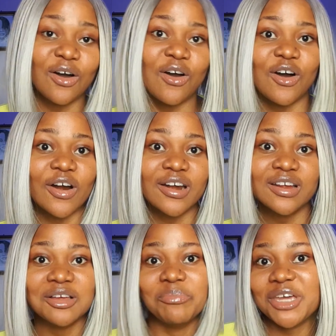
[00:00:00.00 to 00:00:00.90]

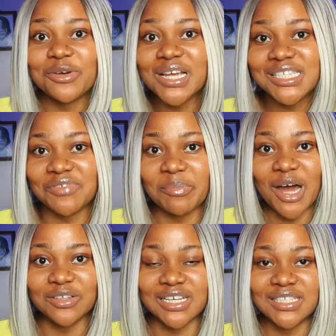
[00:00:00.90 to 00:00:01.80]
or be creative
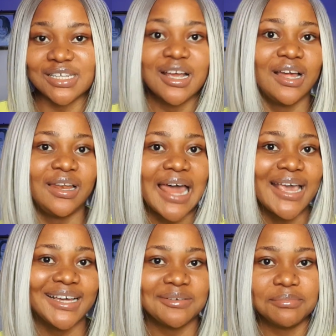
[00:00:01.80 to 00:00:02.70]
about it,
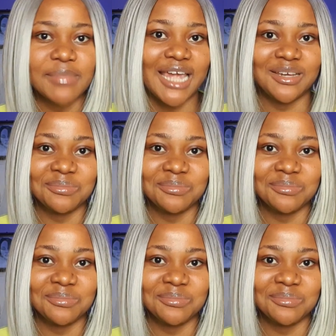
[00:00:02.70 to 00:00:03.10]
like mine.